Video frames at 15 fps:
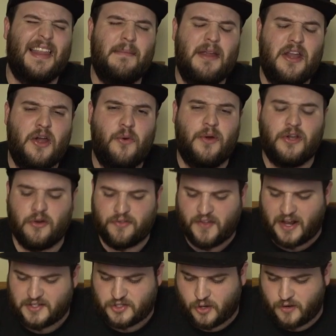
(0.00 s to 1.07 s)
let me know what your
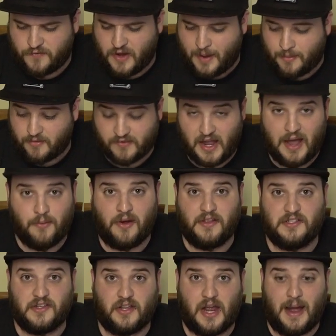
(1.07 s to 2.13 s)
thoughts are if you happen to have got one of
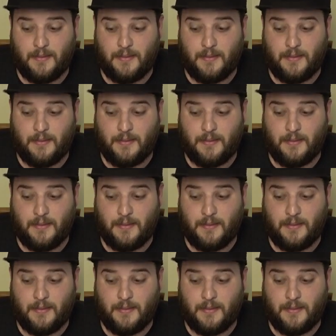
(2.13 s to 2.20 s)
these in the